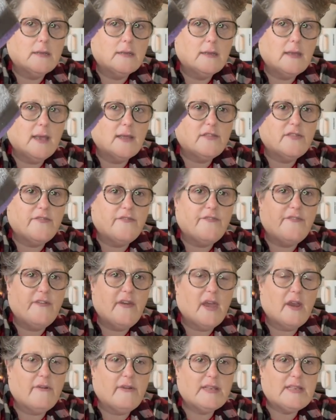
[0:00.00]
It's
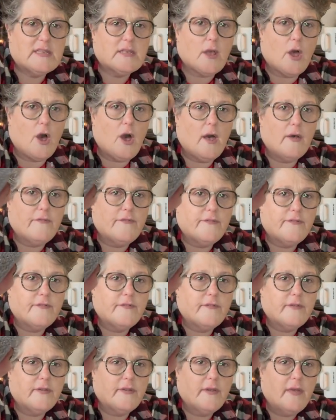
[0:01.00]
very
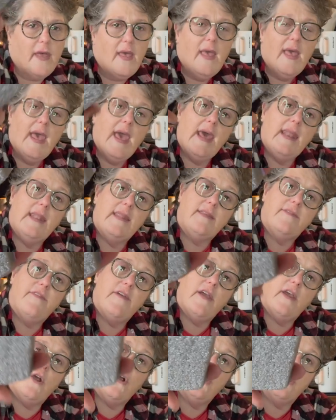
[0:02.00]
soft. And it's
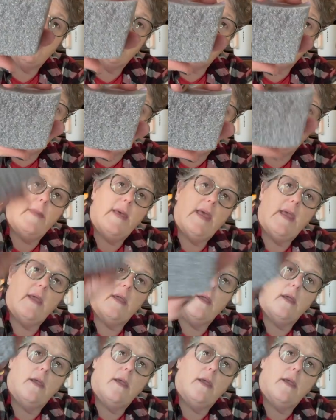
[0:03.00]
very ergonomic